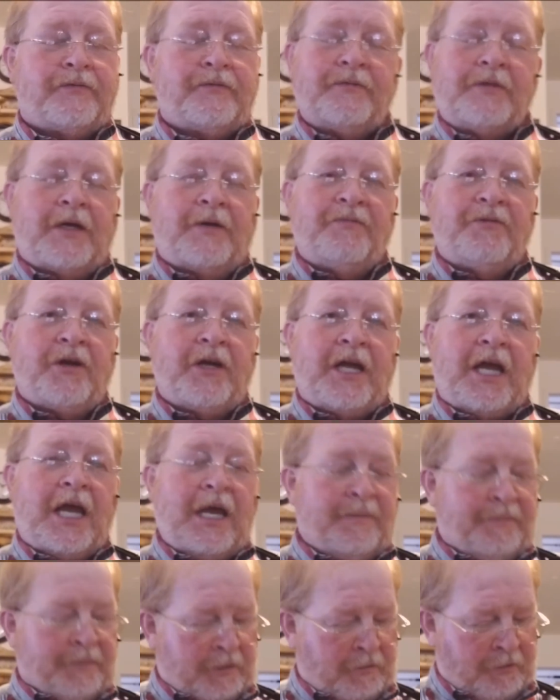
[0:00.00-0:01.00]
I'm very
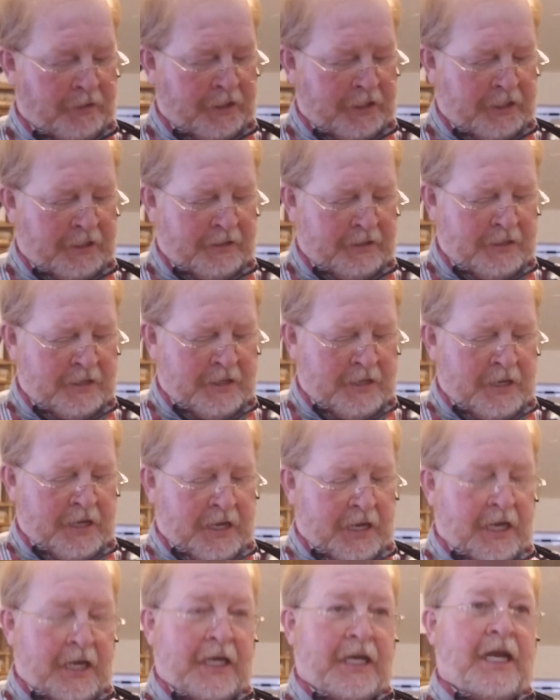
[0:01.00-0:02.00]
happy with it.
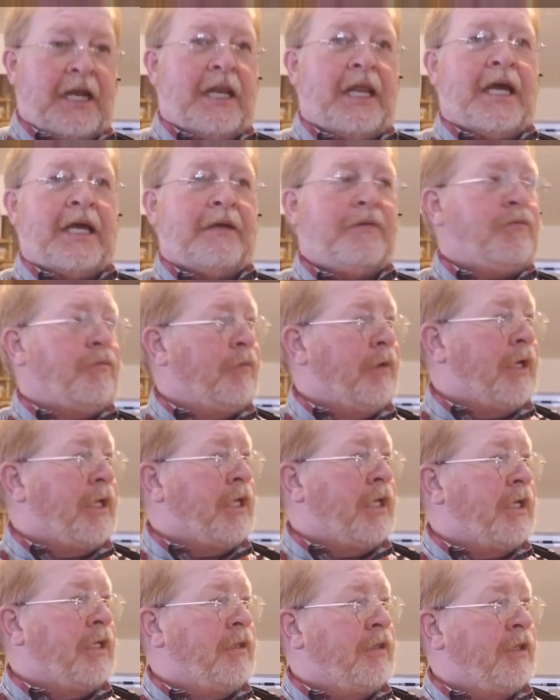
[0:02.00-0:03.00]
And I like
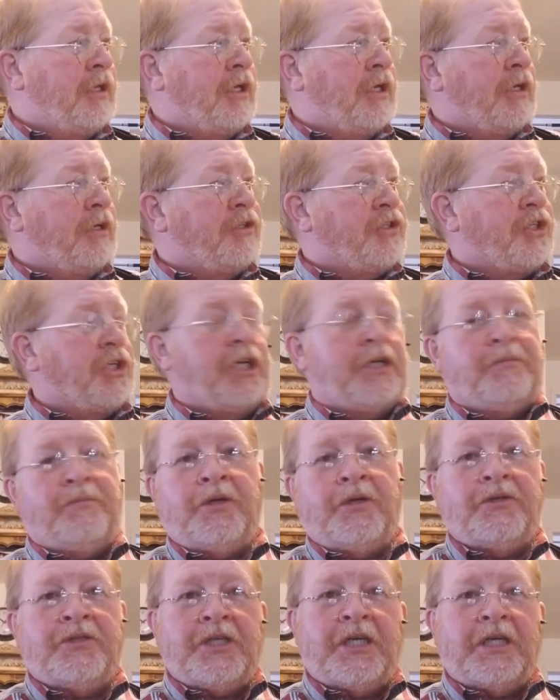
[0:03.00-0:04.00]
reading the sheet
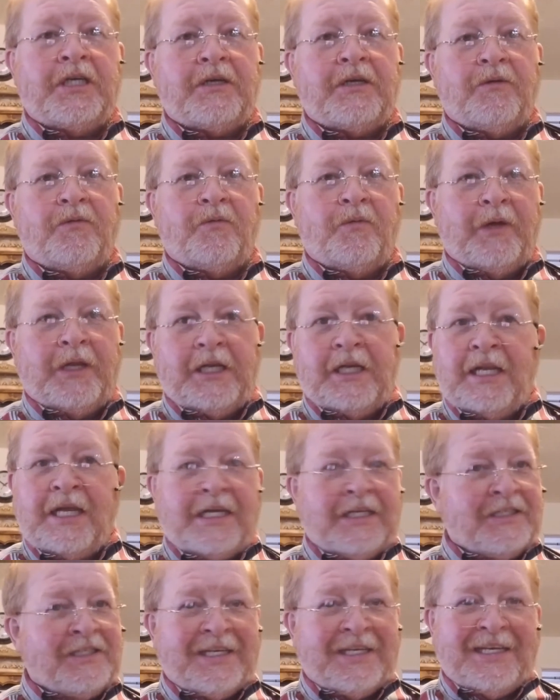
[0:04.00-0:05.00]
music, written
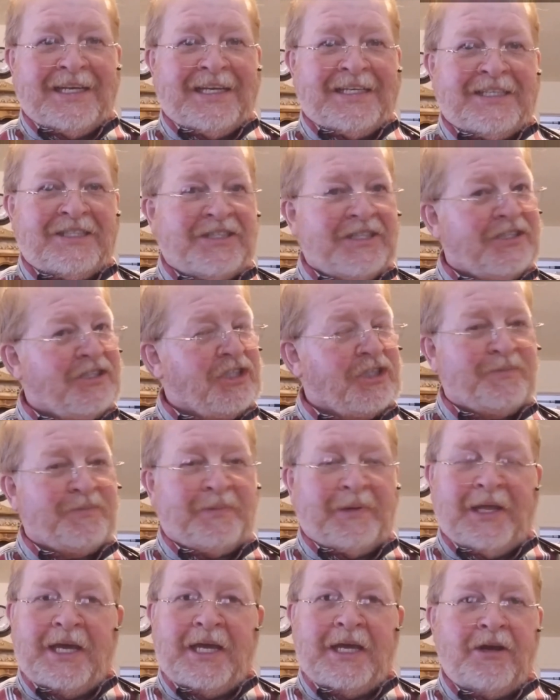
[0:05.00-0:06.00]
as it is, and just
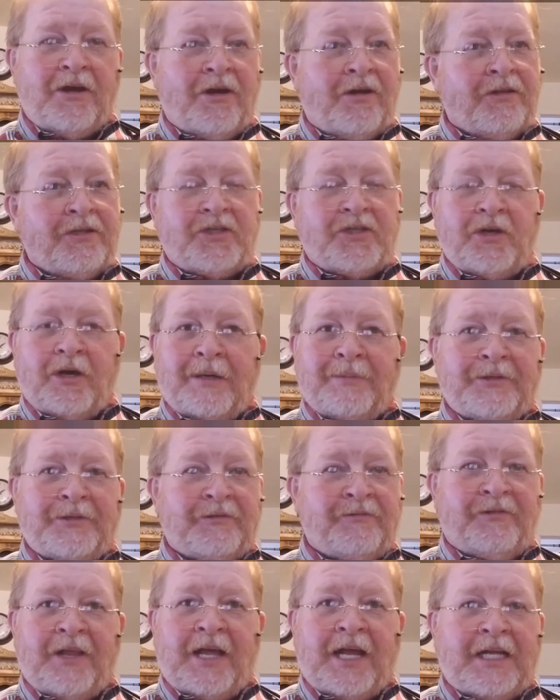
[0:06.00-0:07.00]
playing all the sharps
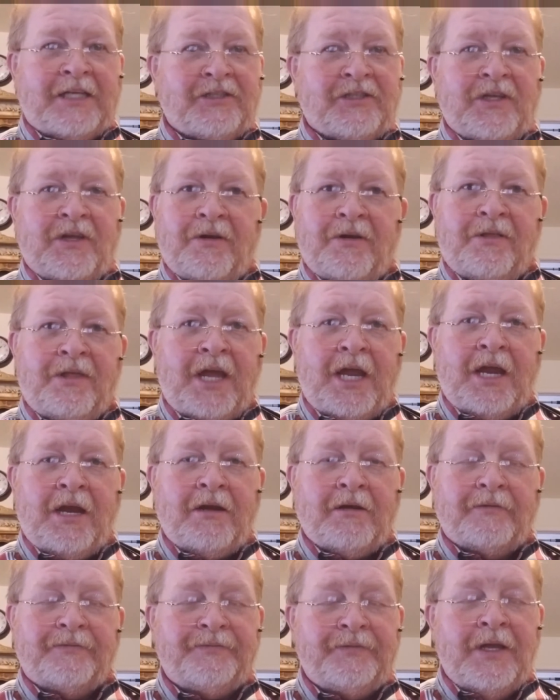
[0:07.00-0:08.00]
and flats that are
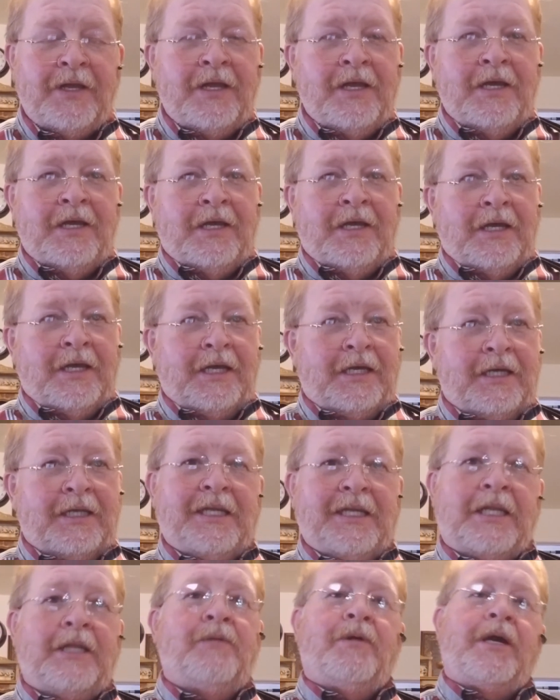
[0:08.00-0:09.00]
there.
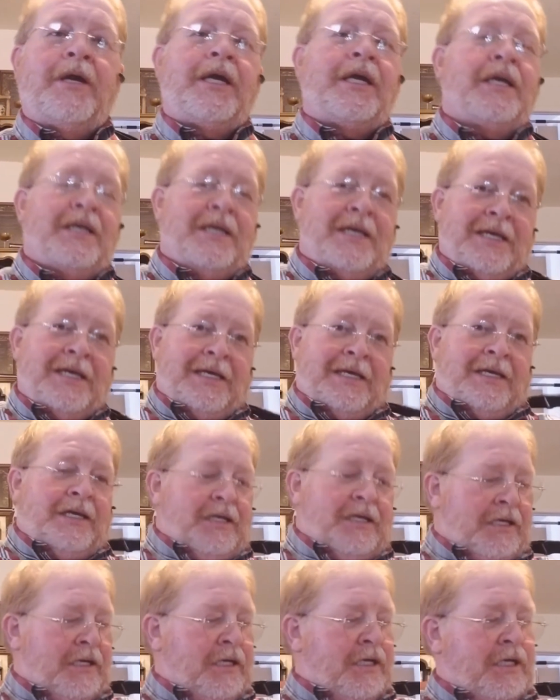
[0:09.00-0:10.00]
And anyway,
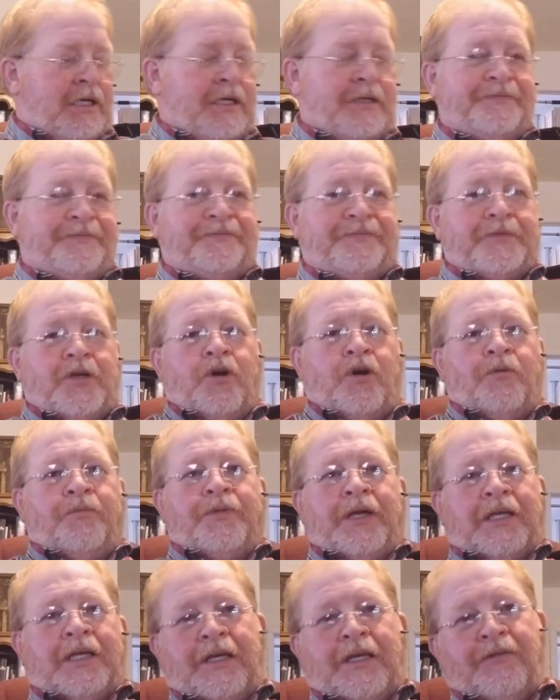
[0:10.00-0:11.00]
I hope
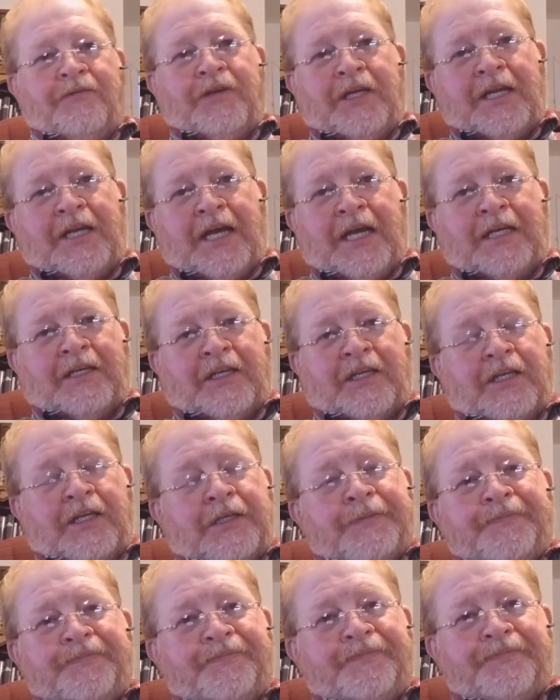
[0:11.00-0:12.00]
that give you an idea.